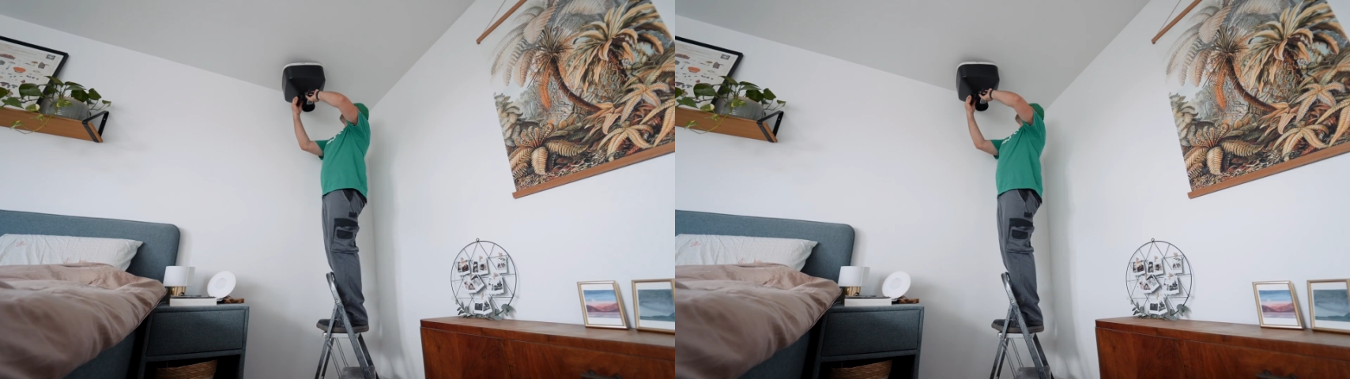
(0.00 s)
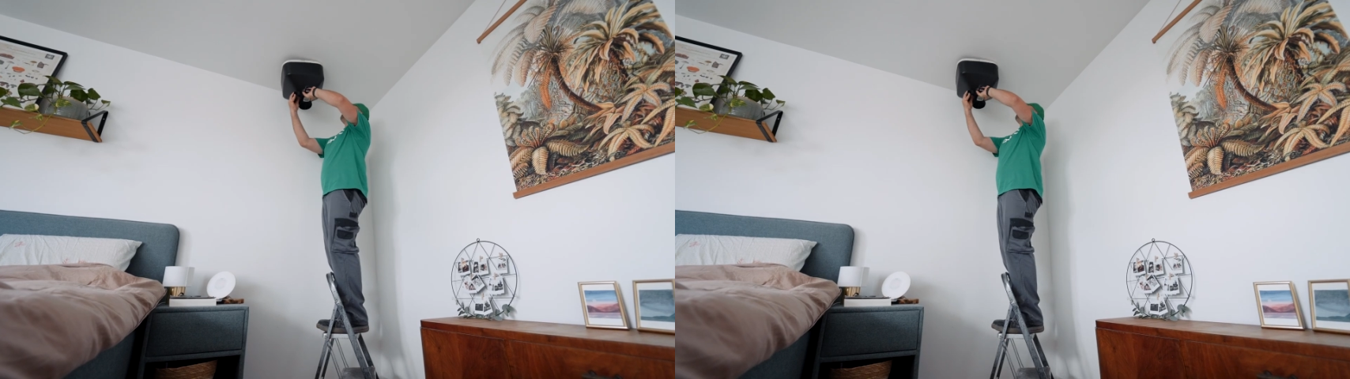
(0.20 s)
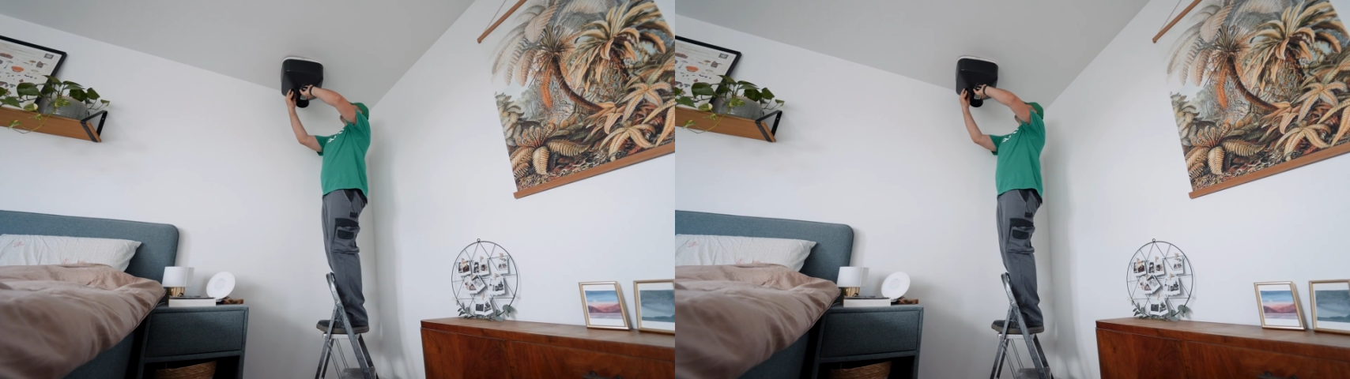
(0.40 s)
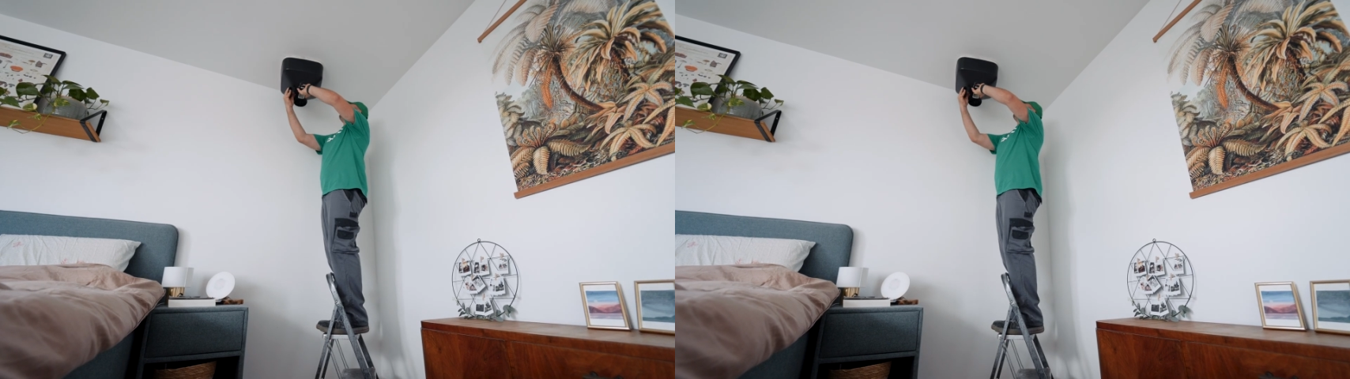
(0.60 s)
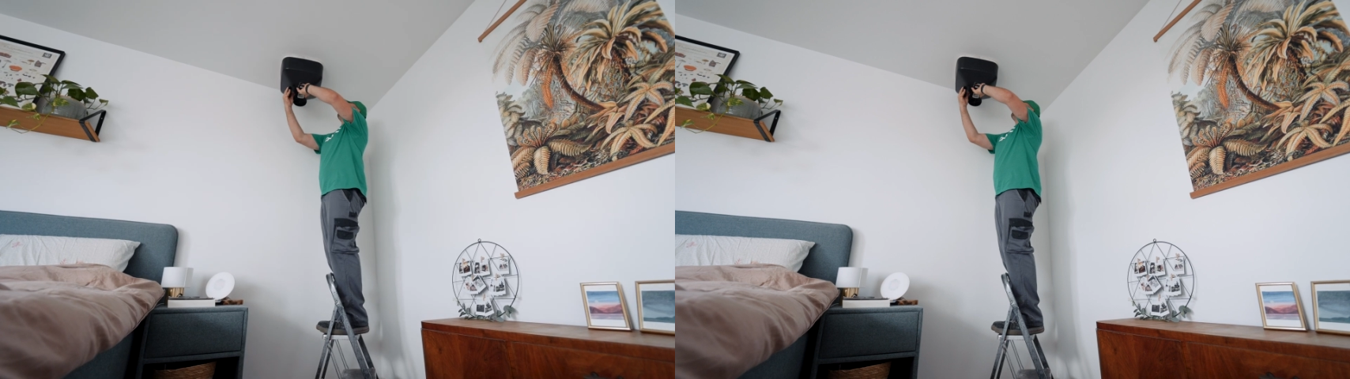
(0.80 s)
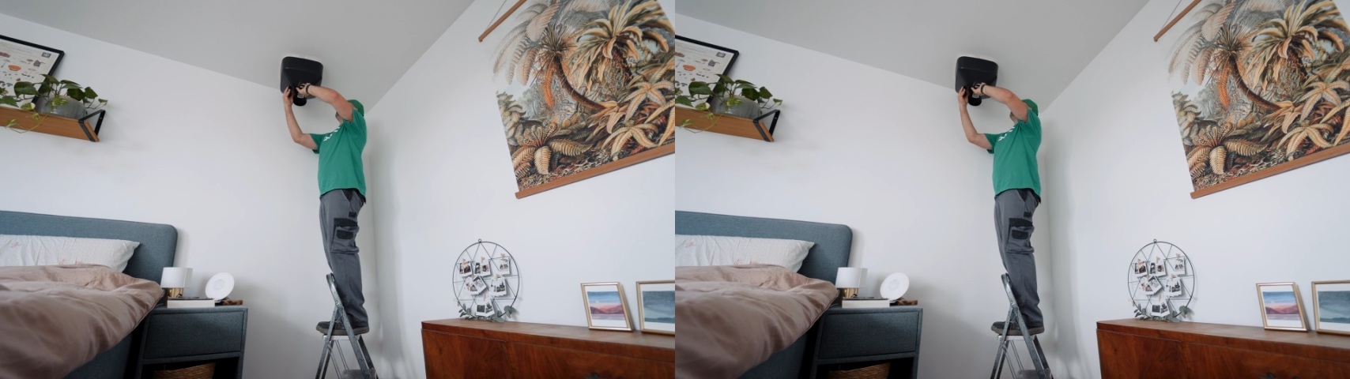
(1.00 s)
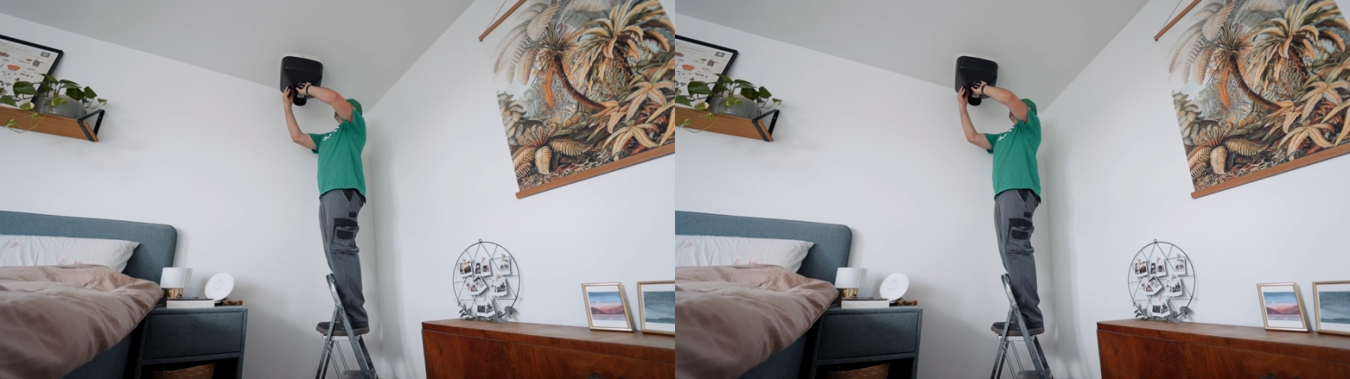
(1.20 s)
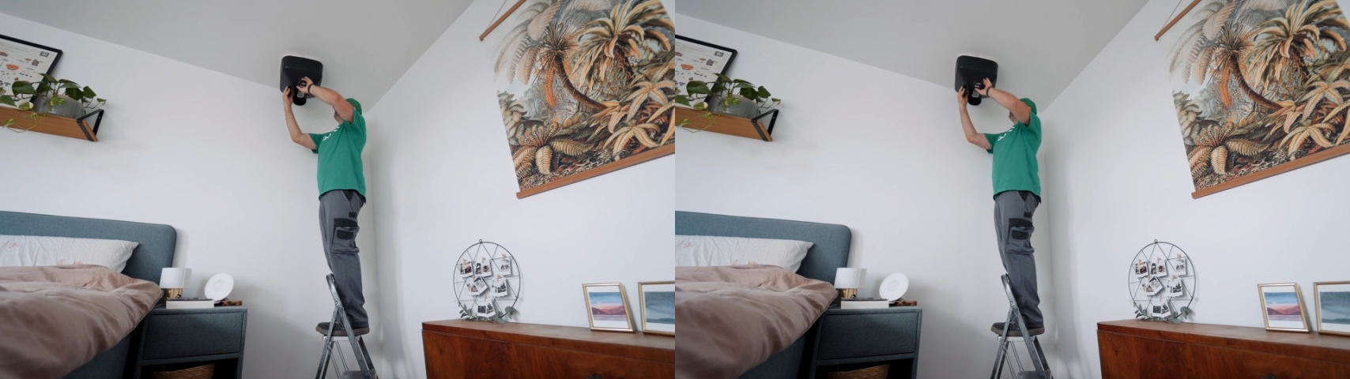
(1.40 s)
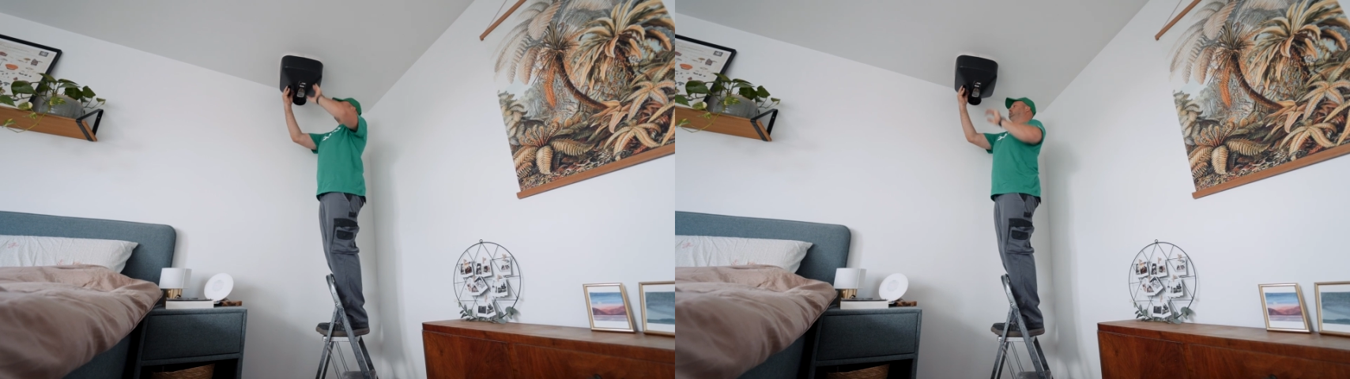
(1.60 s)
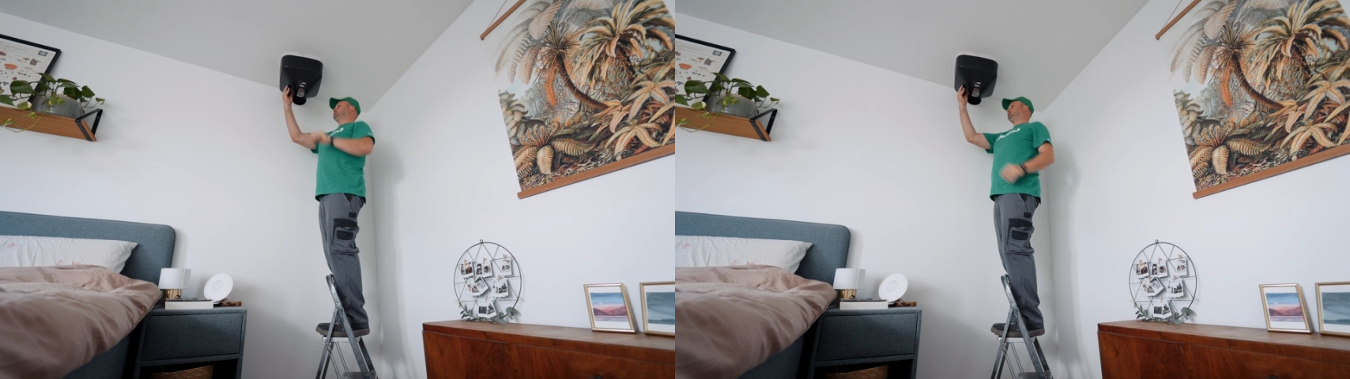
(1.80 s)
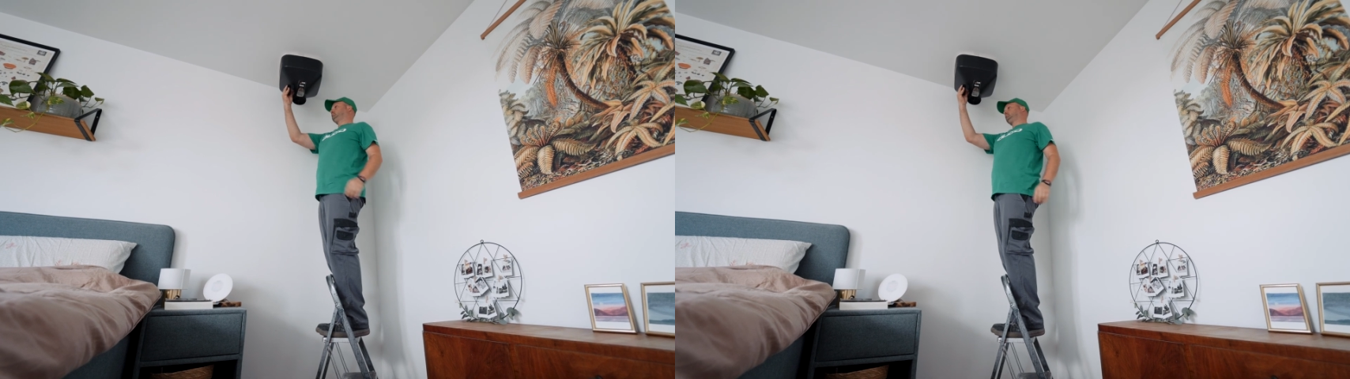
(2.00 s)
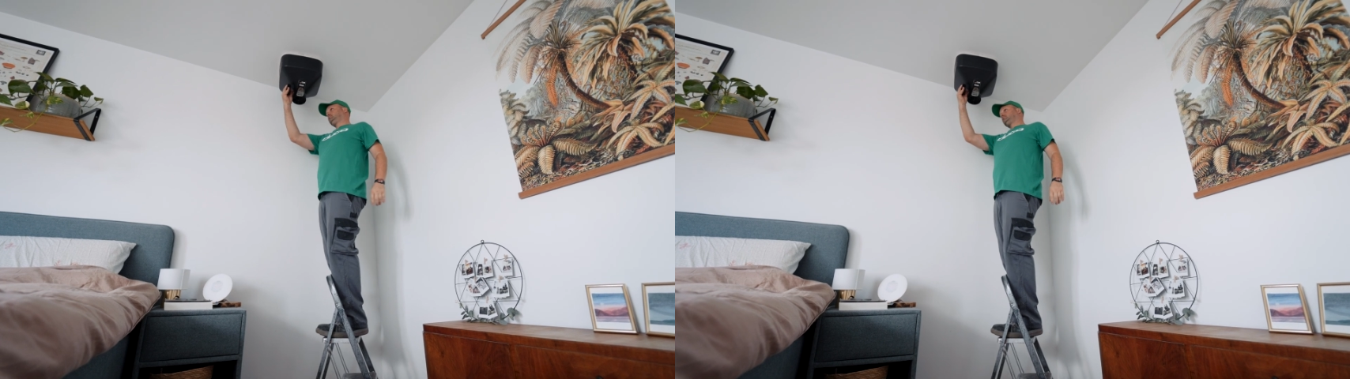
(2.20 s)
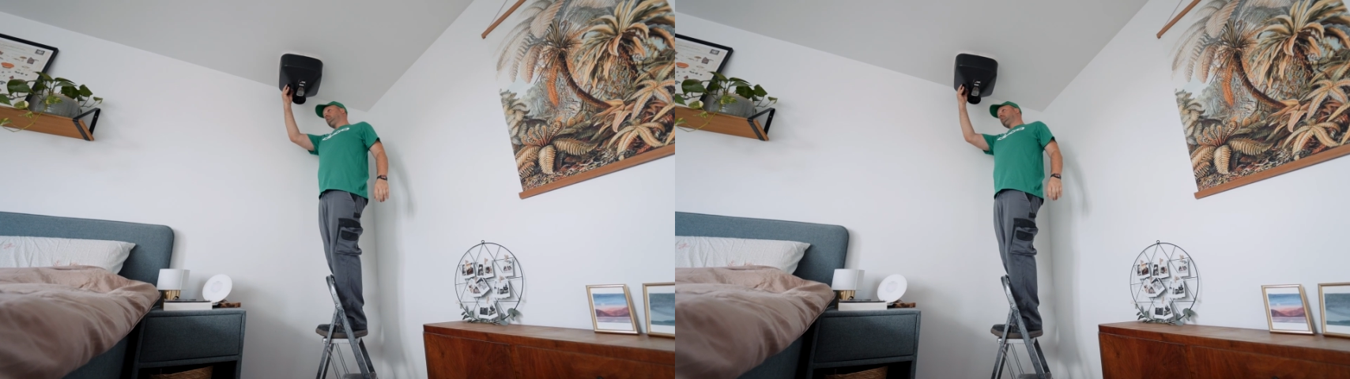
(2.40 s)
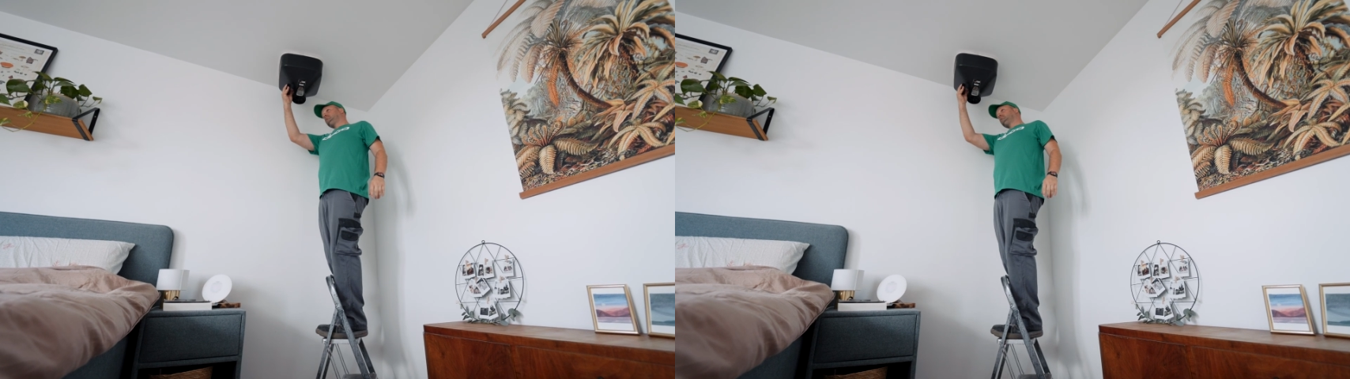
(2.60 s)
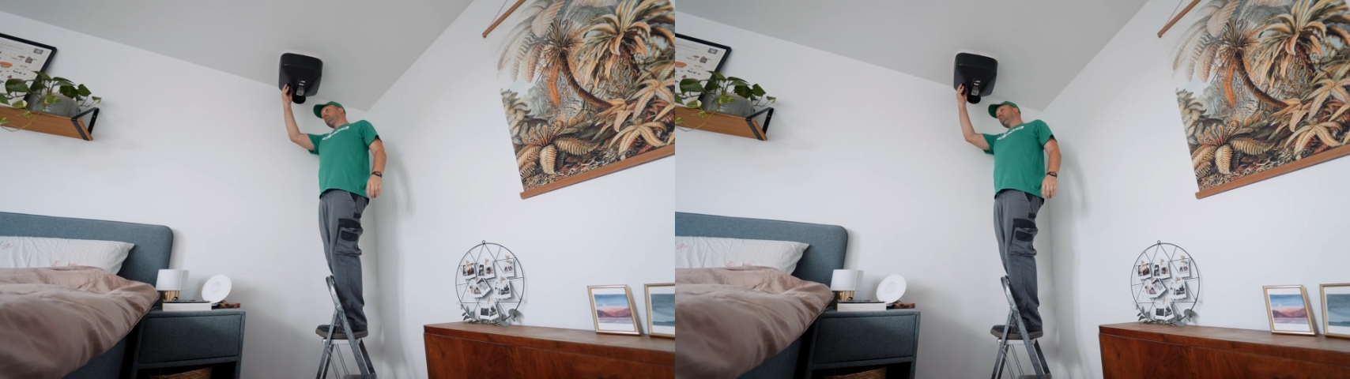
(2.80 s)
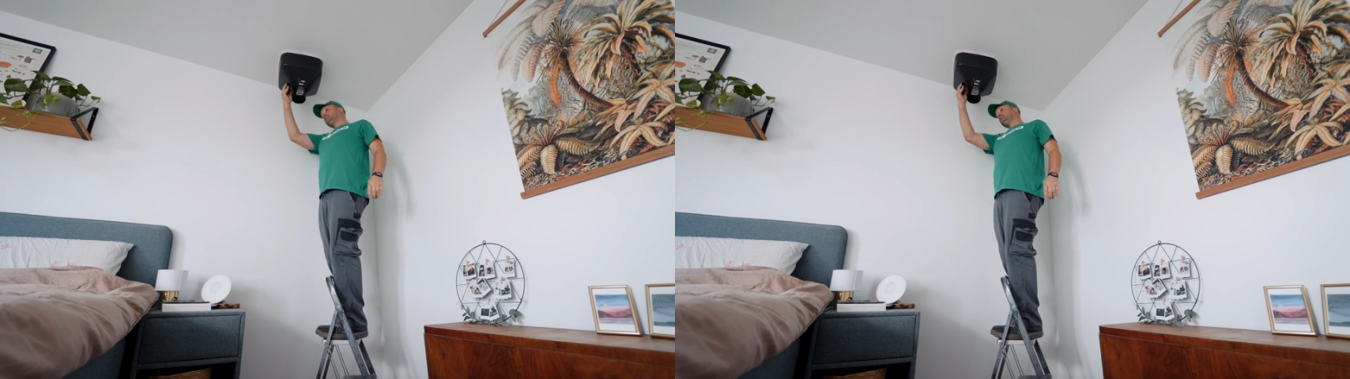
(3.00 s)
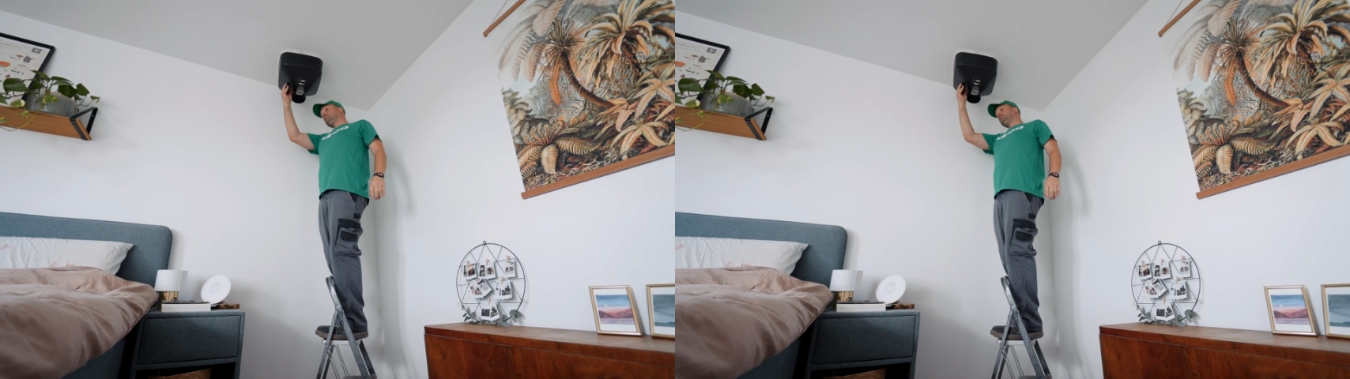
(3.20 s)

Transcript: Nobody's mouth can be seen.